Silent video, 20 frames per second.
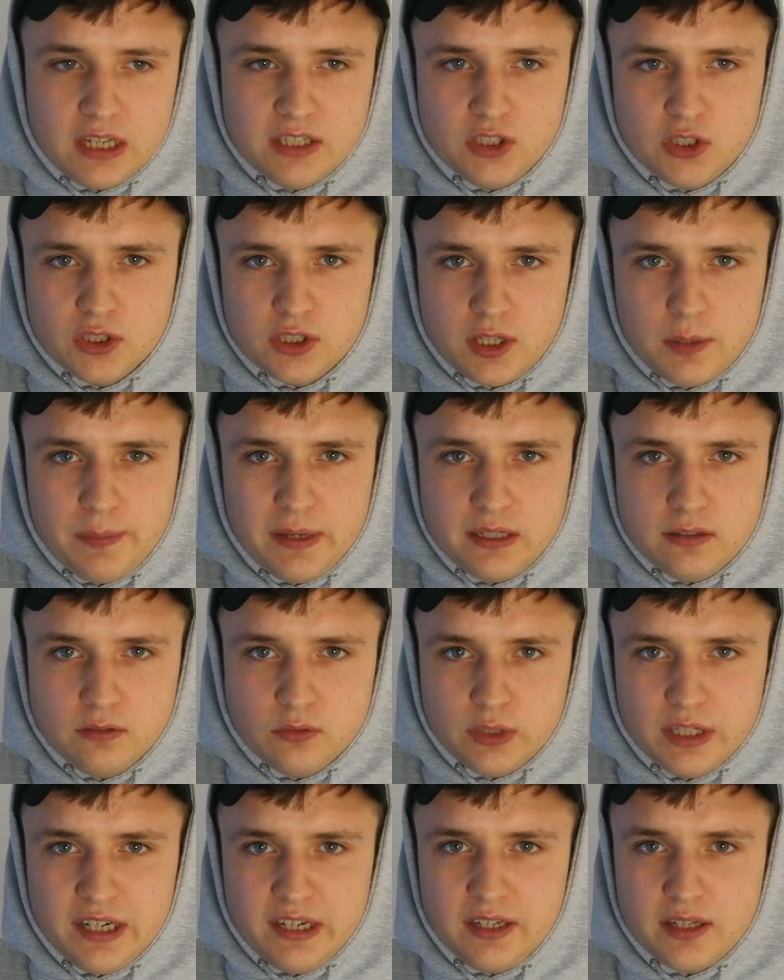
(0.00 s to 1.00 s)
It's just a
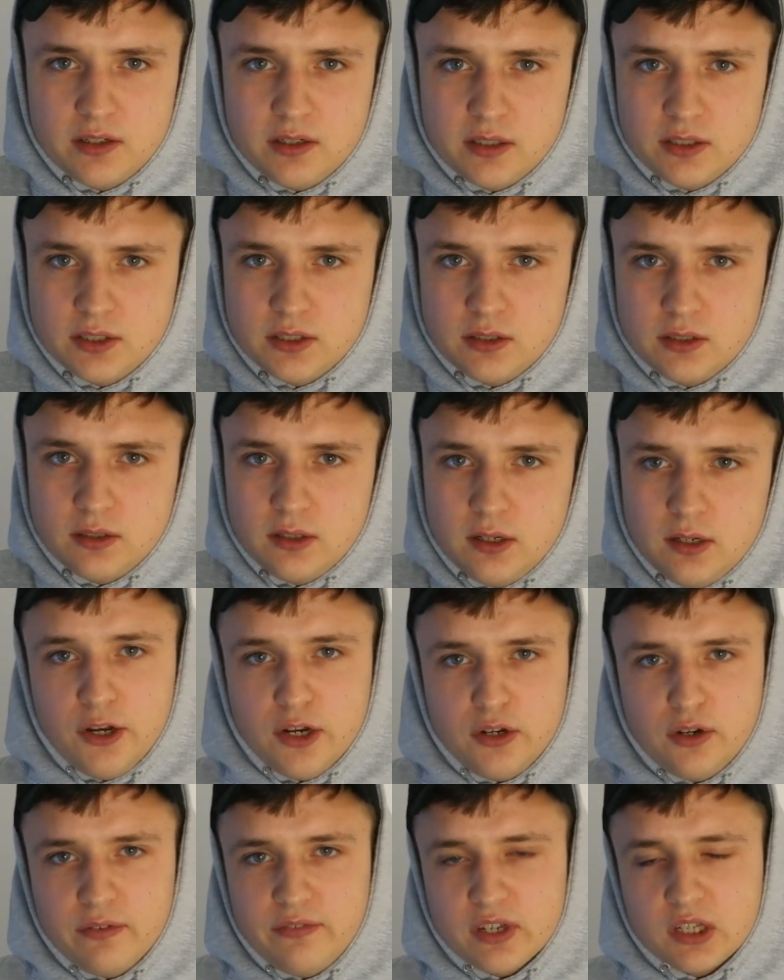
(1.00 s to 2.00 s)
bit ridiculous.
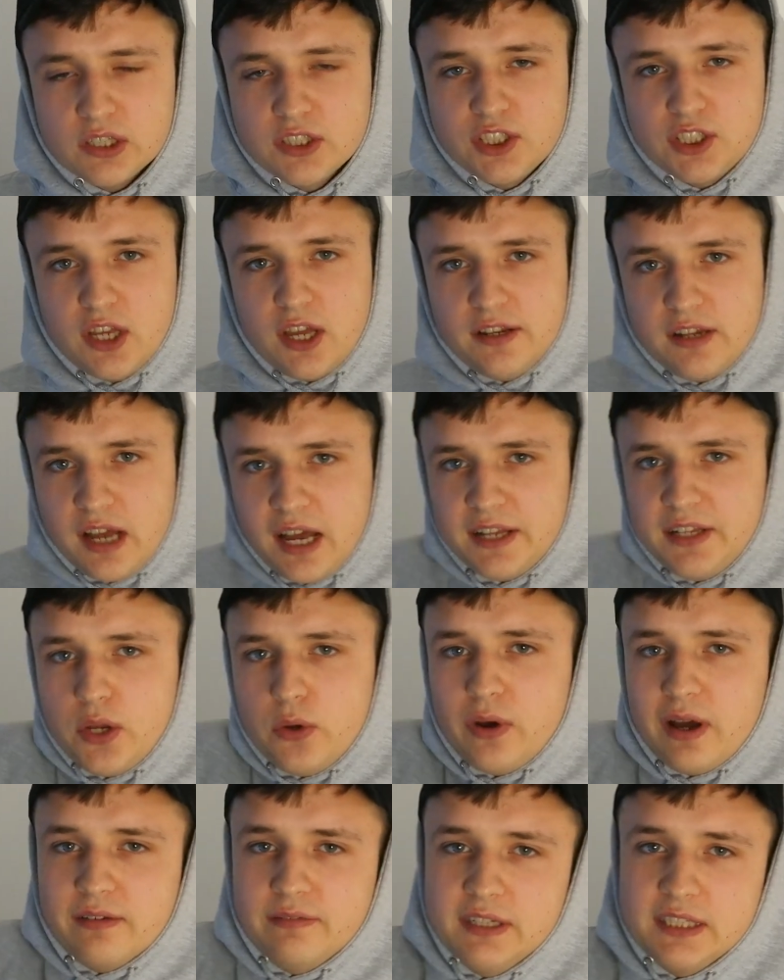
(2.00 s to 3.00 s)
And another concern that I
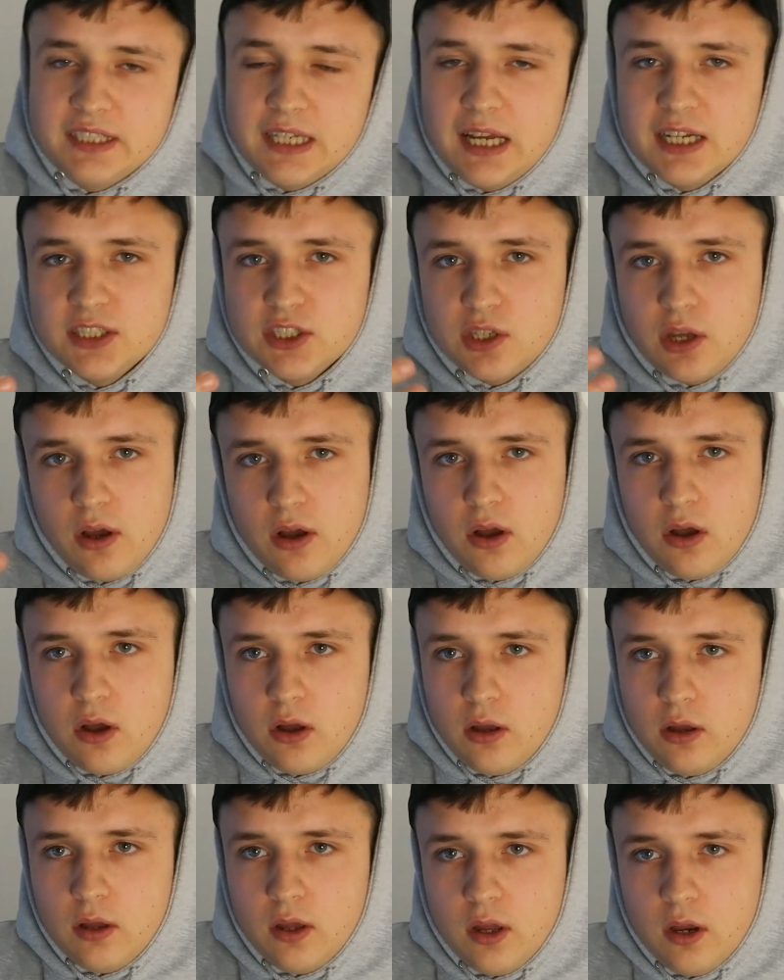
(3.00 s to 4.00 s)
do have is I
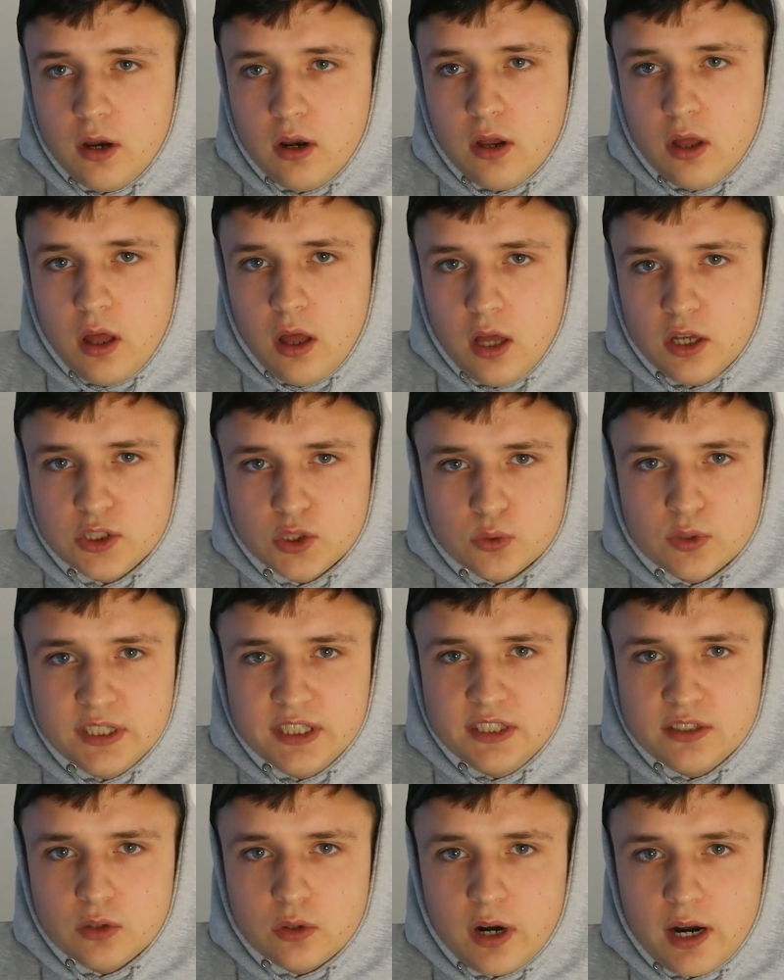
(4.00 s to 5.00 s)
saw a
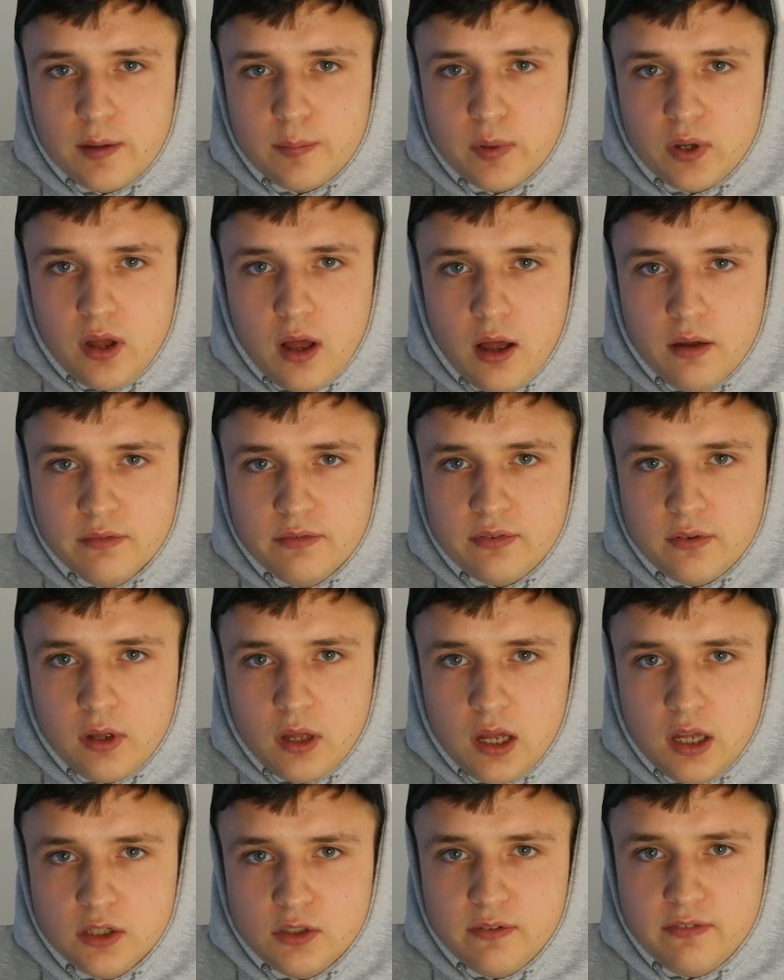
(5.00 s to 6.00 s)
screen grab of
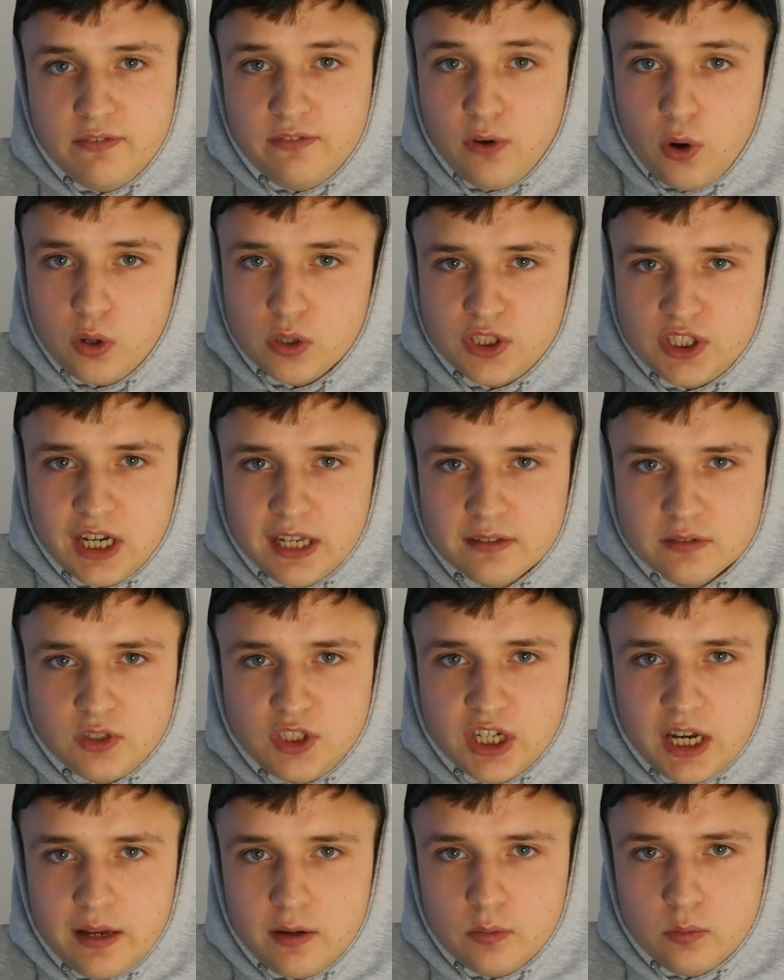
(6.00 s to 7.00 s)
a
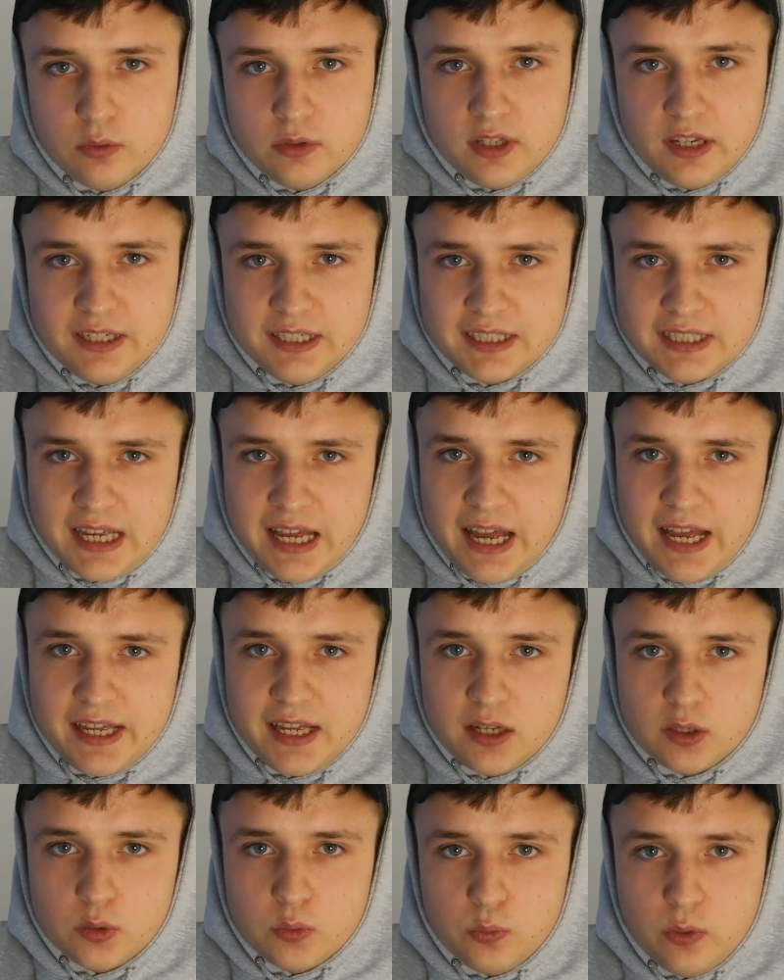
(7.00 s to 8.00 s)
4chan chat that this
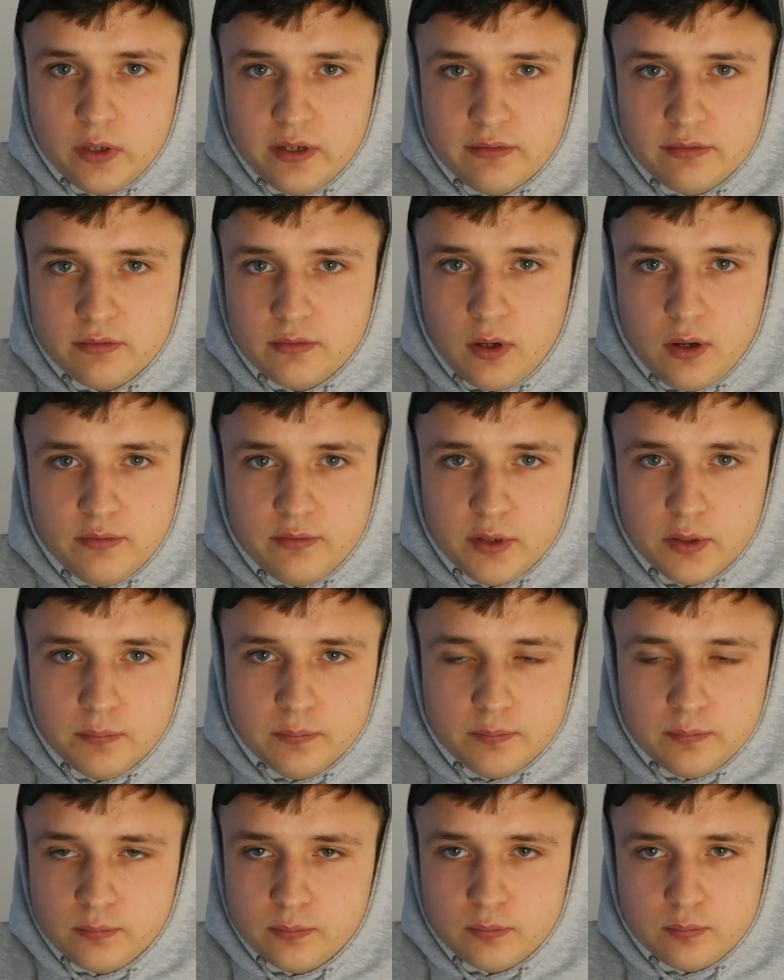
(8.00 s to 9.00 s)
guy had with other